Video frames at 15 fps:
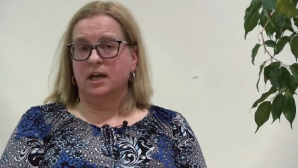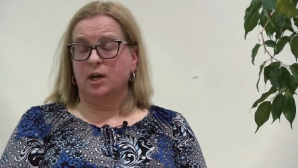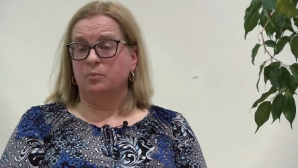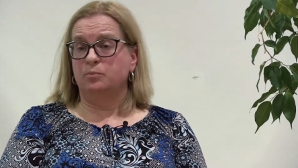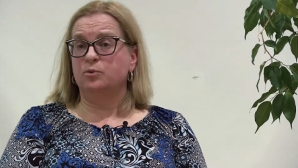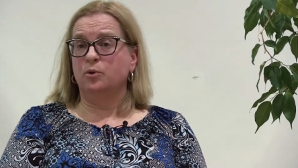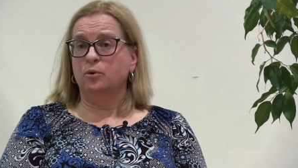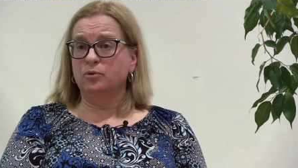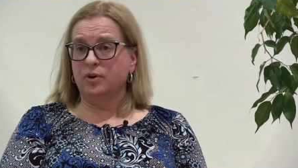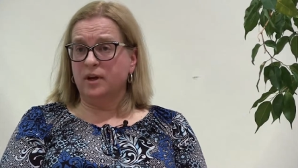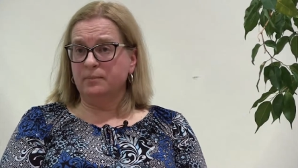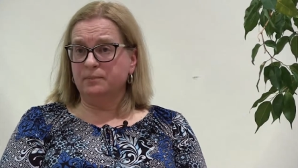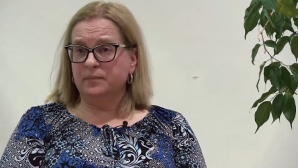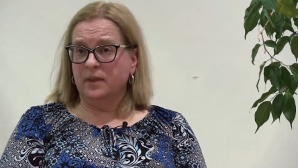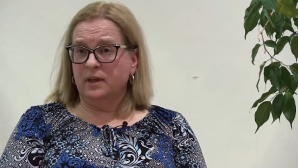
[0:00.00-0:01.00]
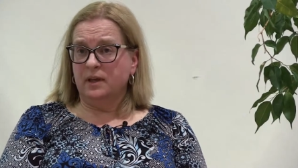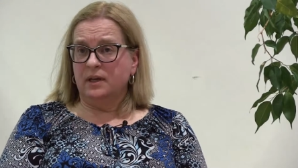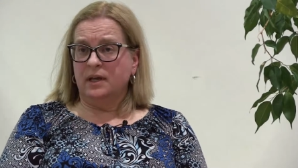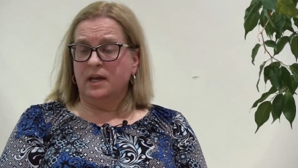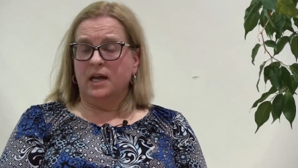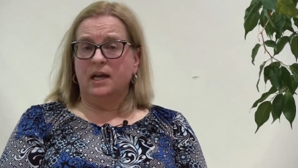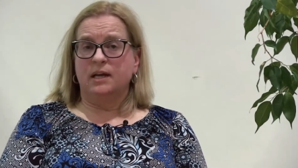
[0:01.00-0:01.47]
uh, program,
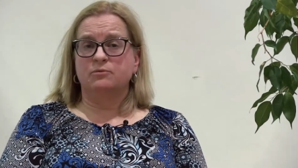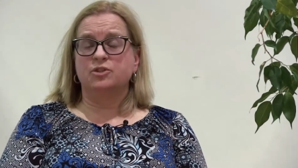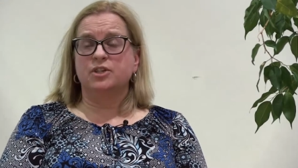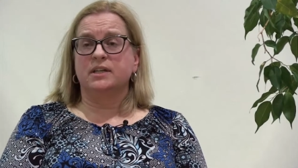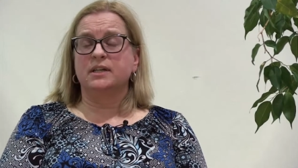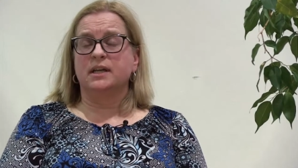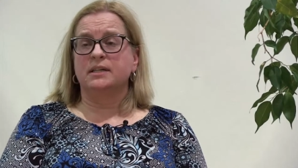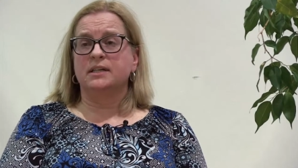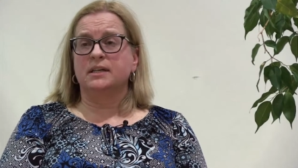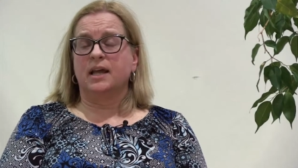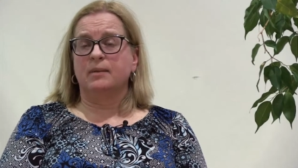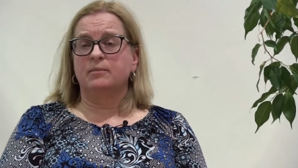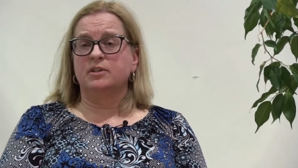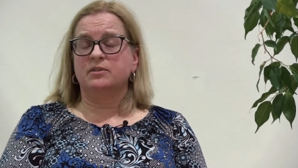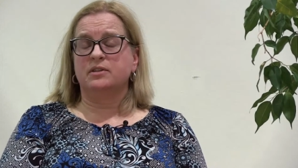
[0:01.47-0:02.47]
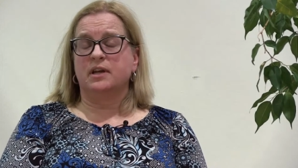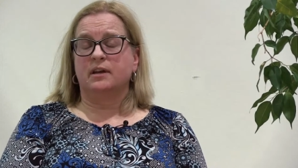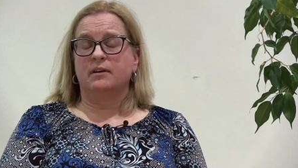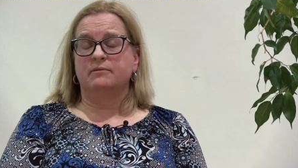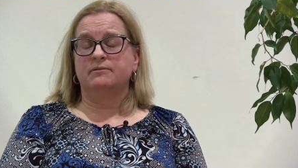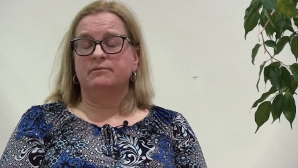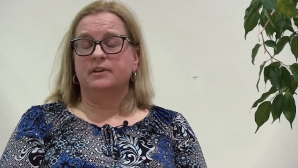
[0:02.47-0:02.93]
Um, gender and climate uh,
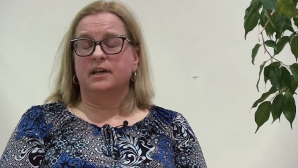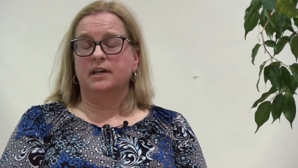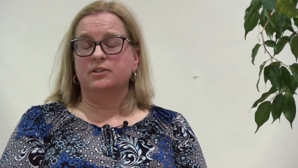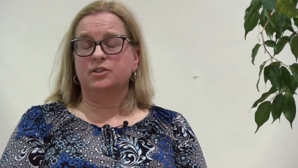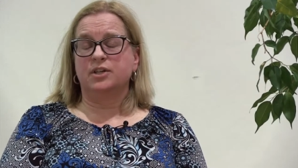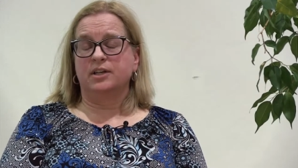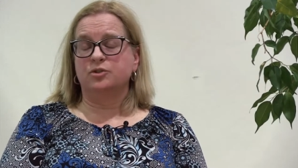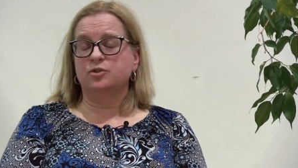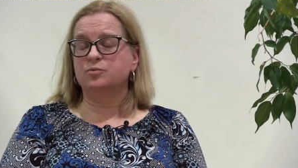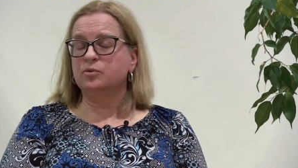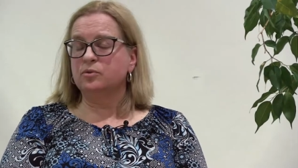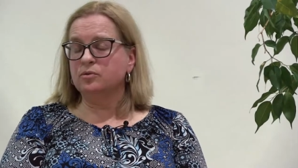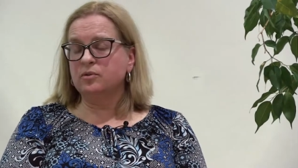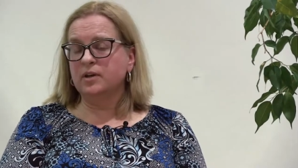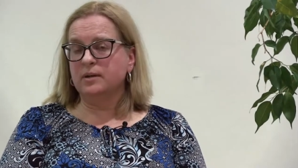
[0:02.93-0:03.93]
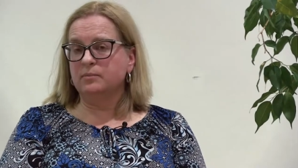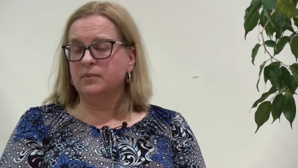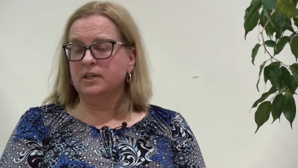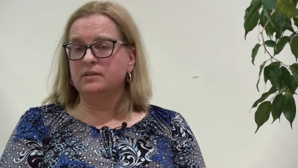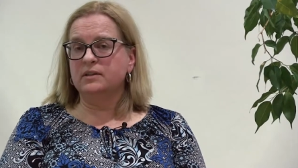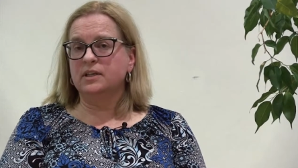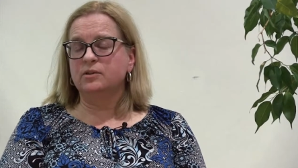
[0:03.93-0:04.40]
uh, change program
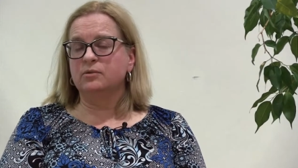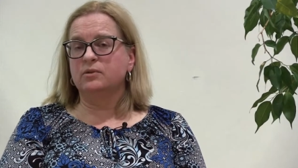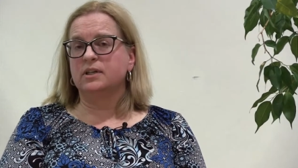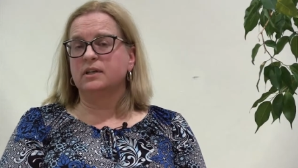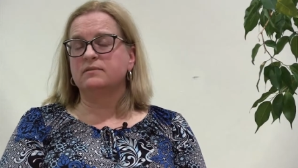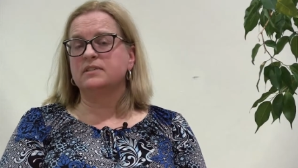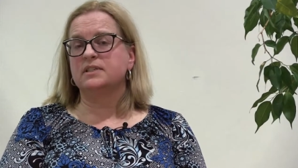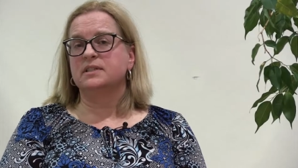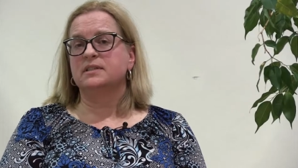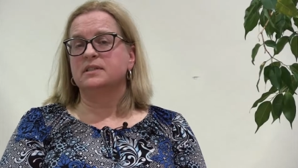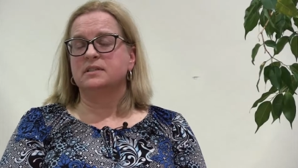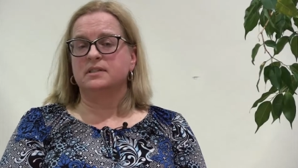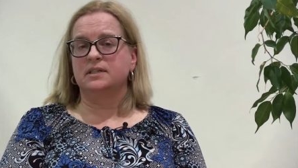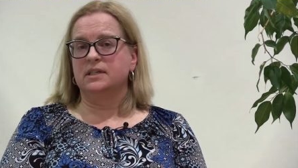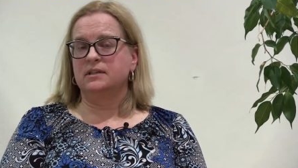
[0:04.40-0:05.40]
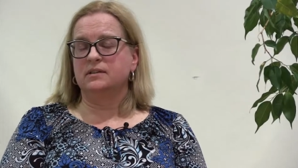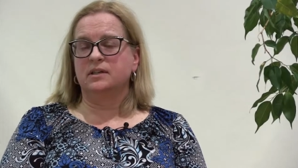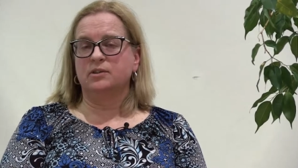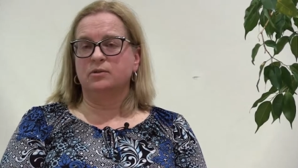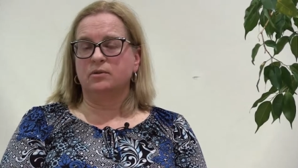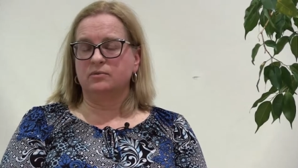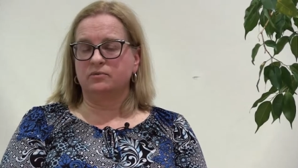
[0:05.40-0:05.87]
in the U N F C C C,
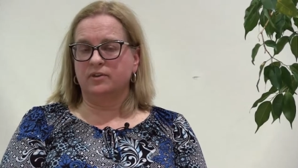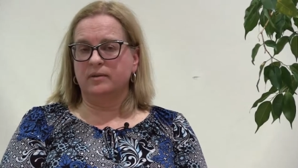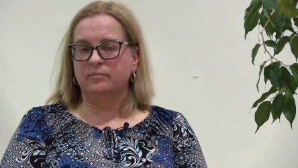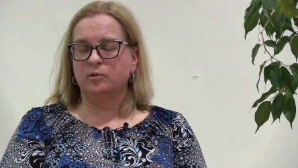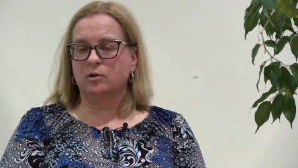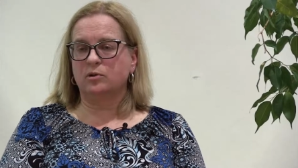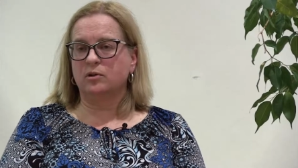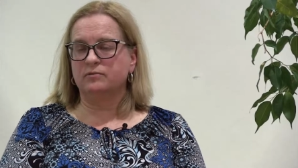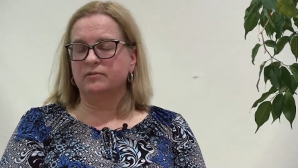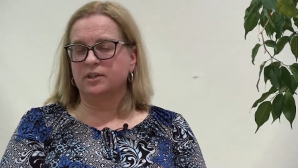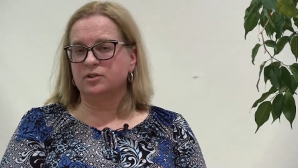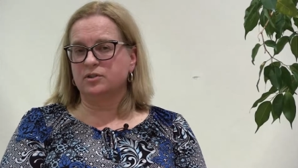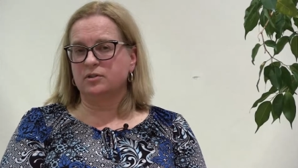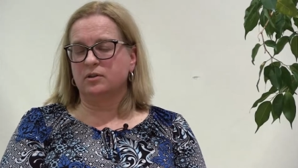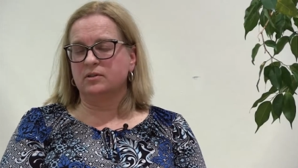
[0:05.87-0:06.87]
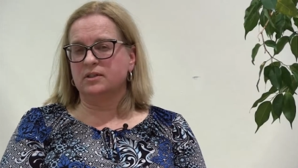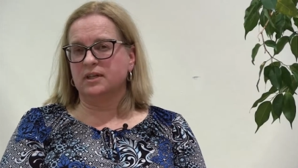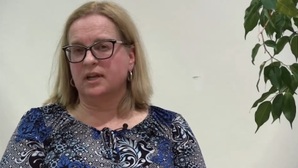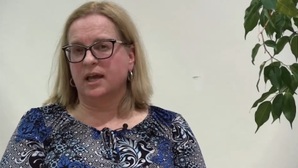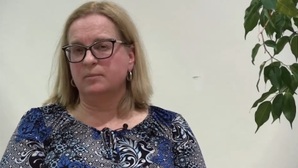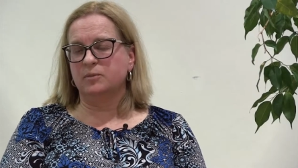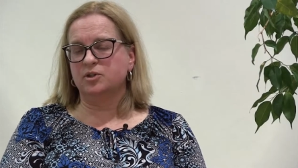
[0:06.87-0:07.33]
the U N Framework Convention on
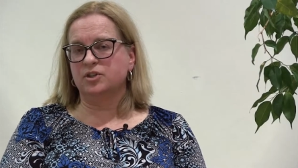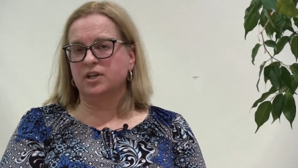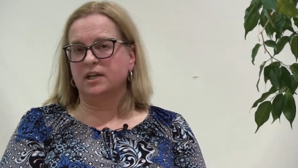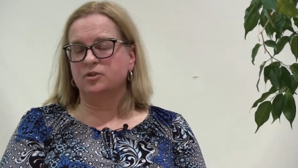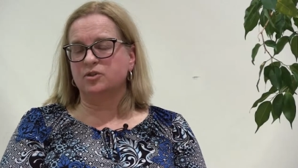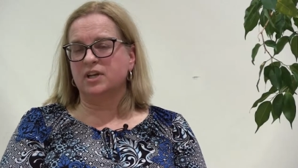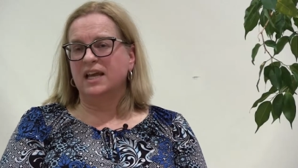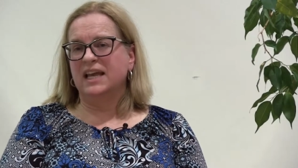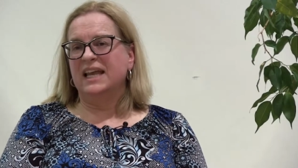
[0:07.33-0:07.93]
Climate Change.